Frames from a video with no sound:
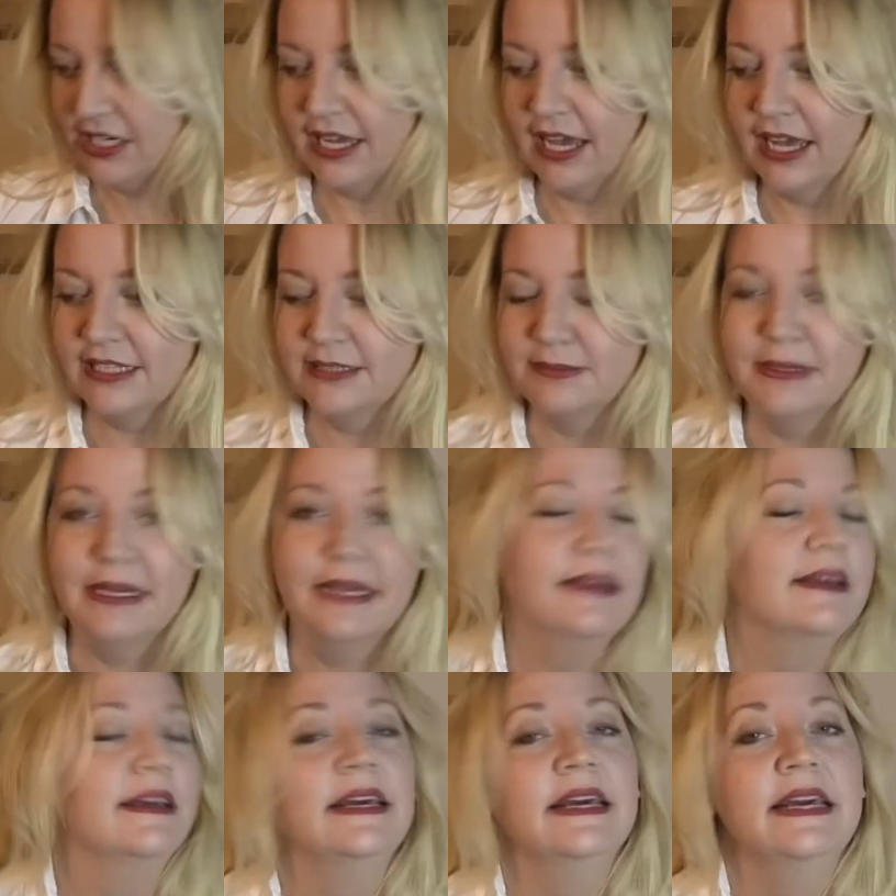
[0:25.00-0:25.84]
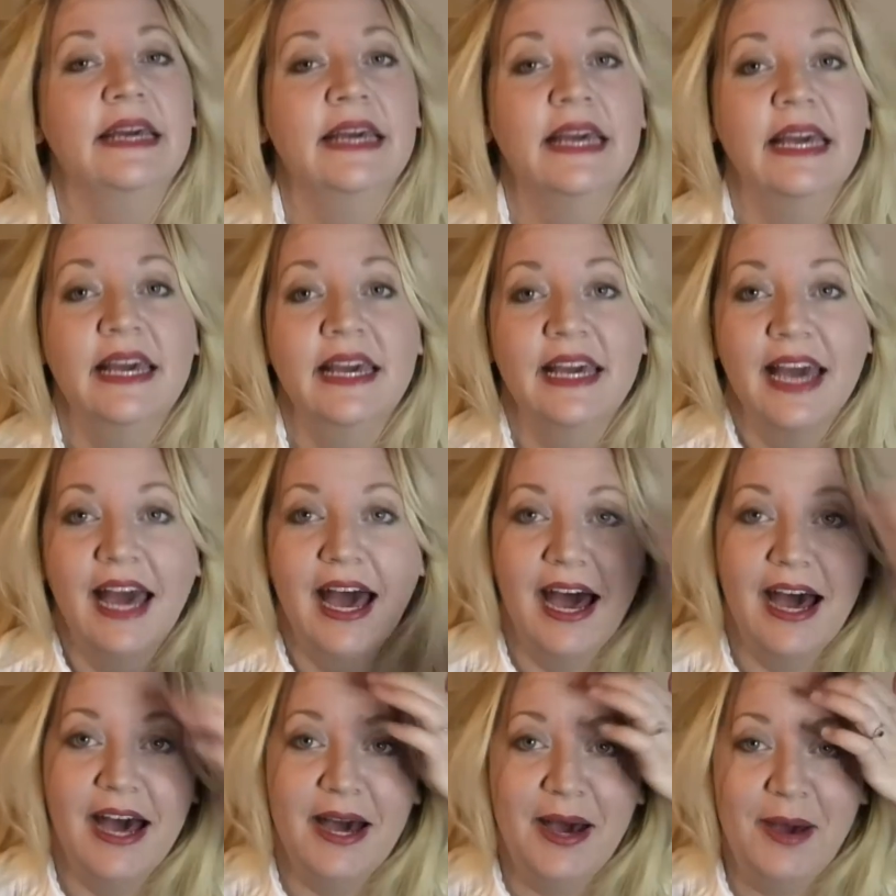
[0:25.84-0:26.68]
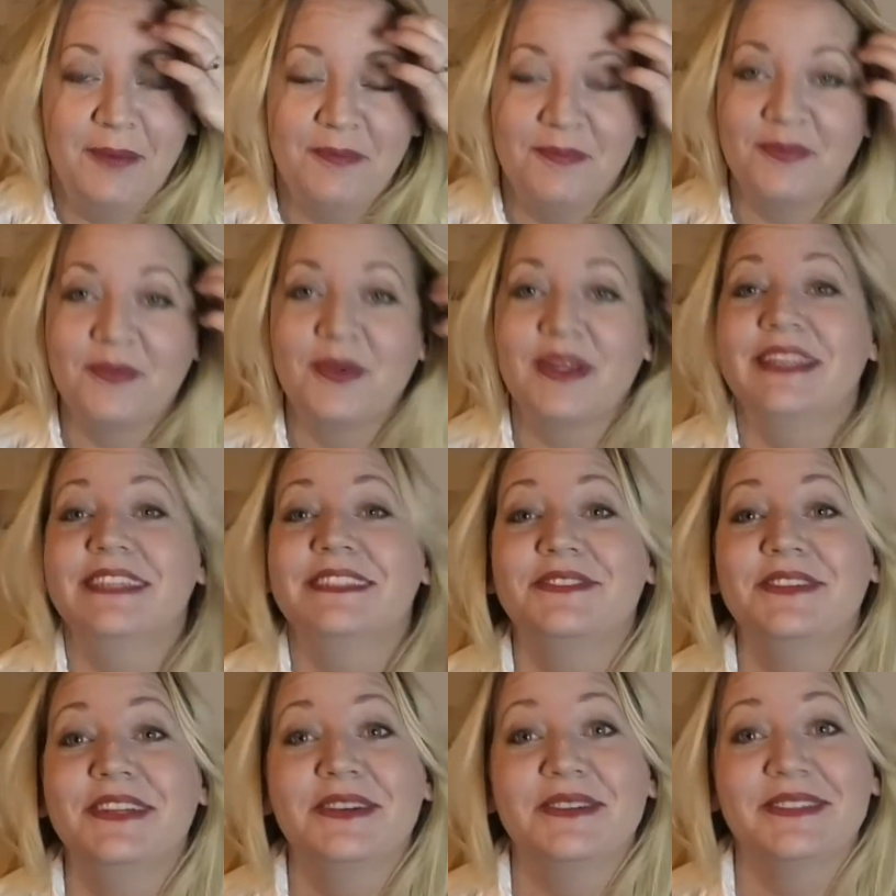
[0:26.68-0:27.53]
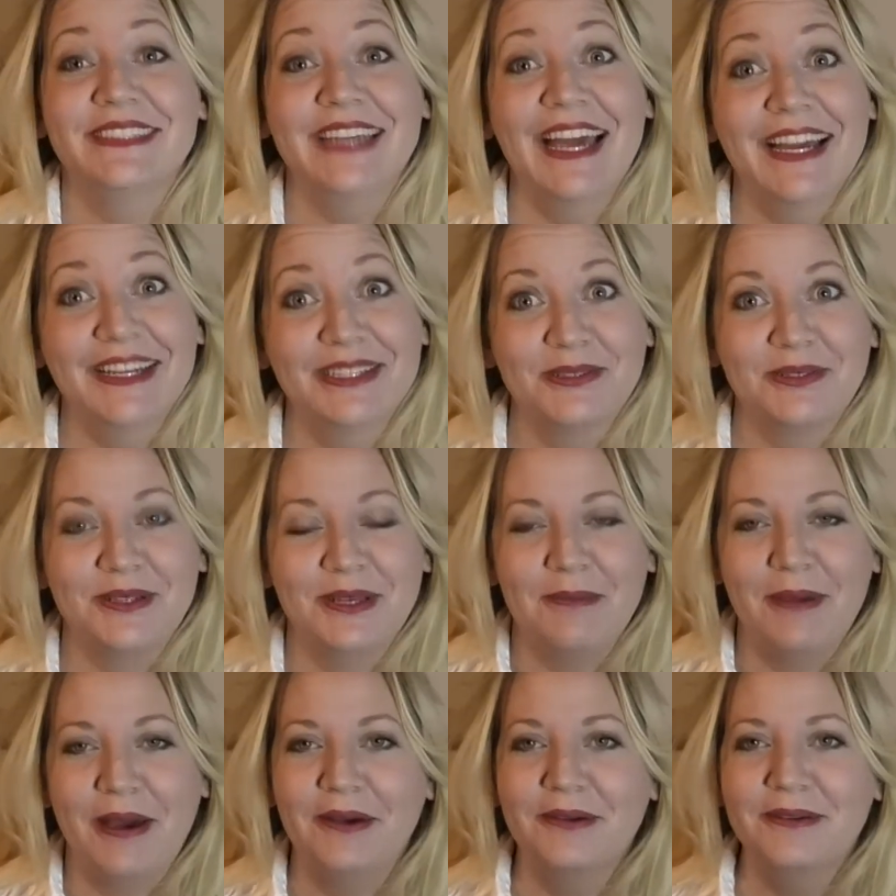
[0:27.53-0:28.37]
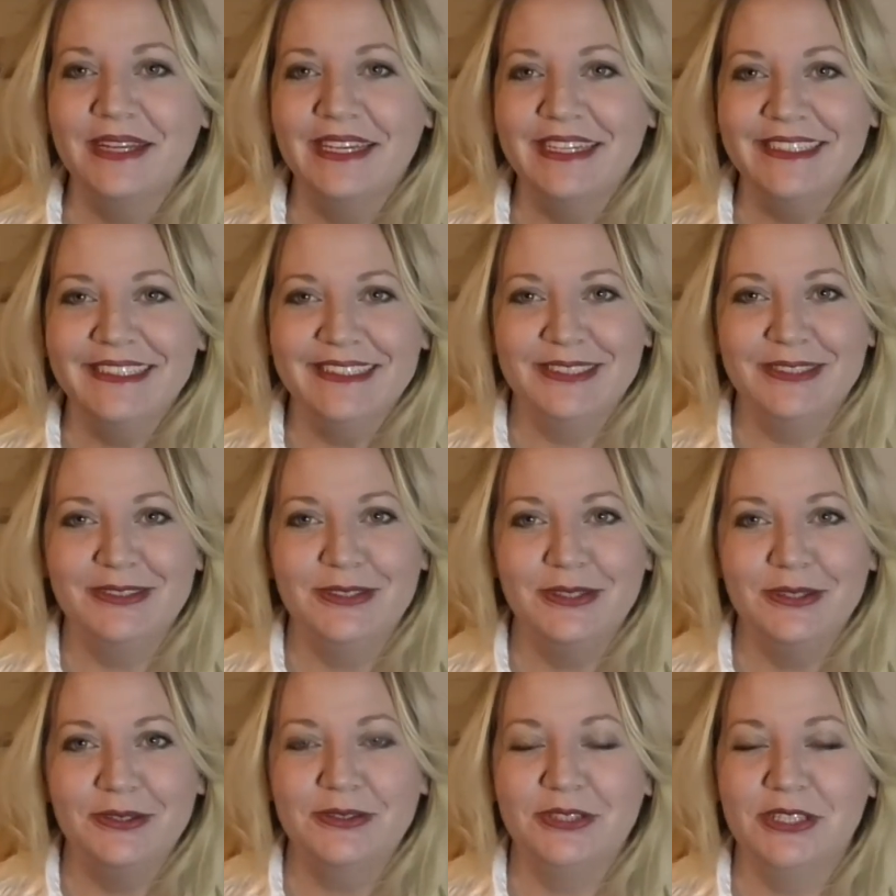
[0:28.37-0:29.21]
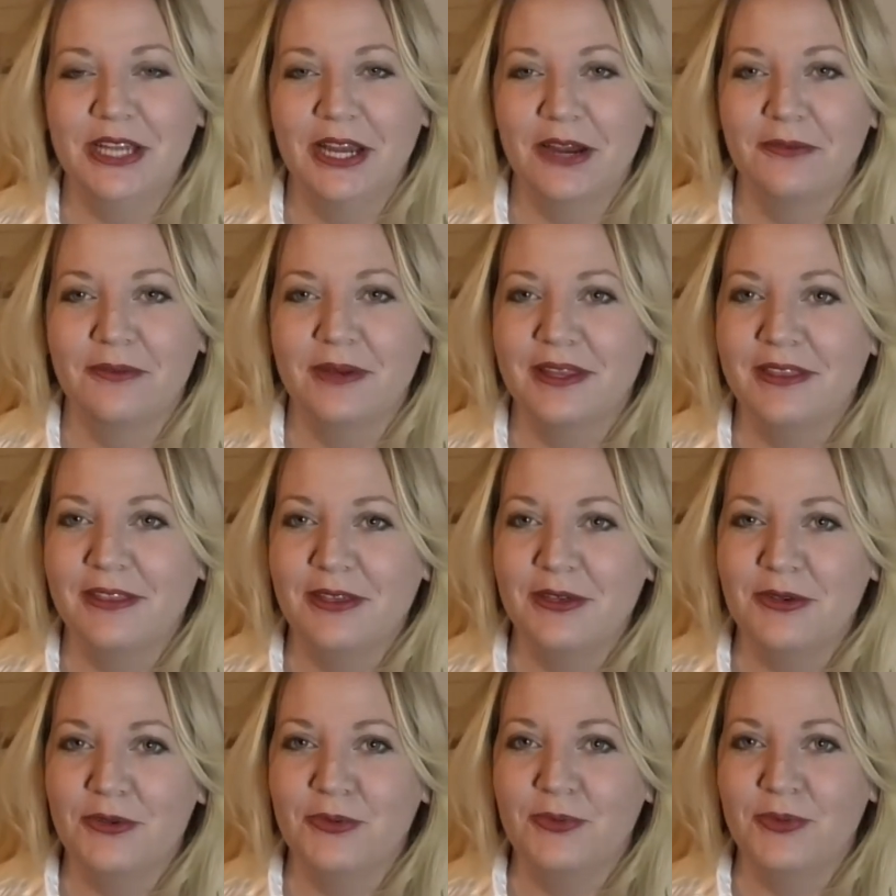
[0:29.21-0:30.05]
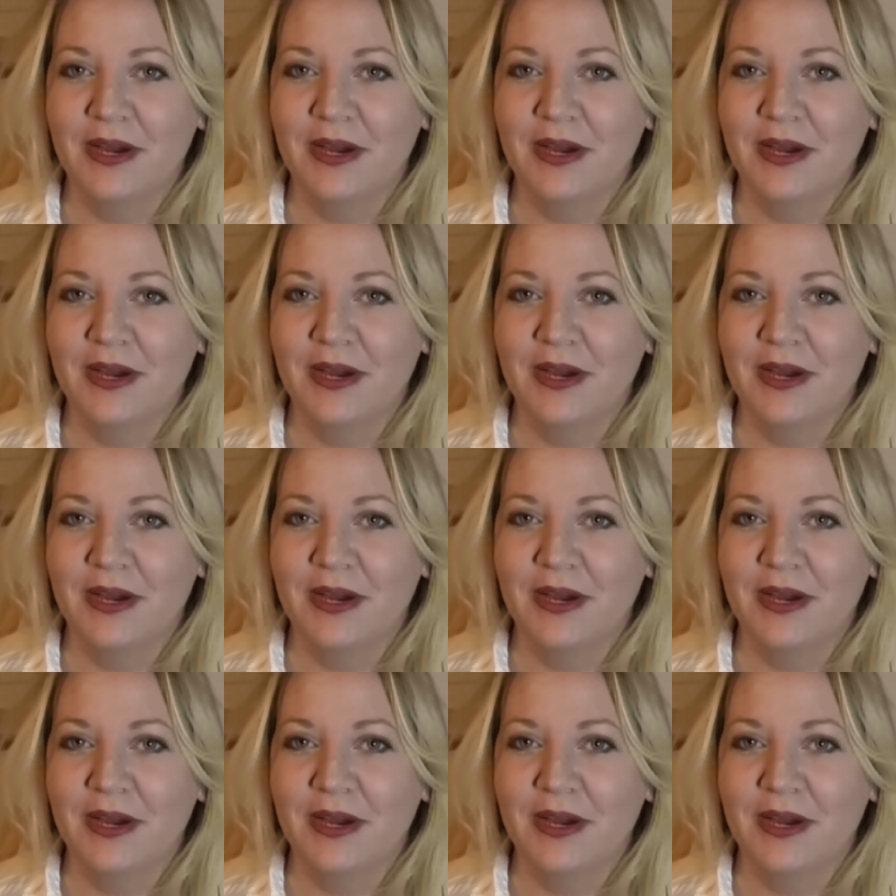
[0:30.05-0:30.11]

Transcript: Catsby. What this video is actually about is to share with you